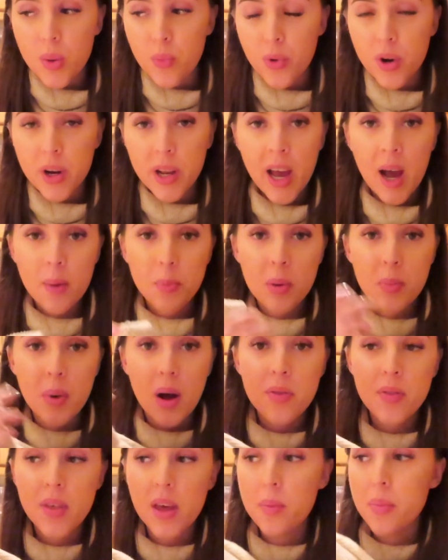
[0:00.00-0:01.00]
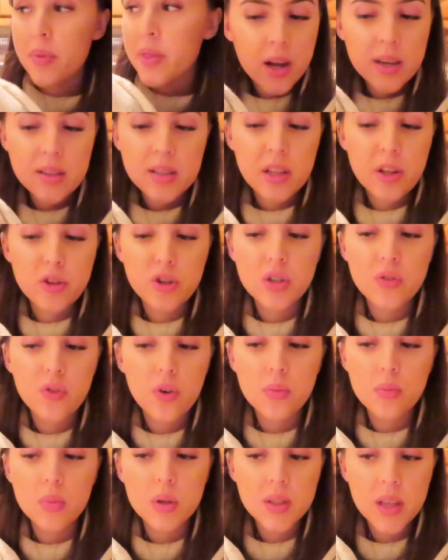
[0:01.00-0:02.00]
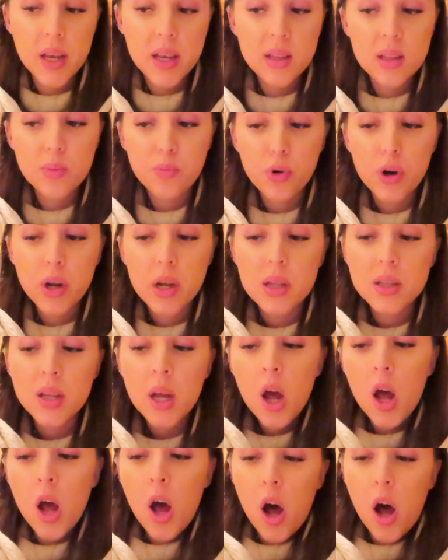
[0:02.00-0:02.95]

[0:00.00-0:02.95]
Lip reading: I'm really happy about them. Like I said, they're just from Sainsbury's,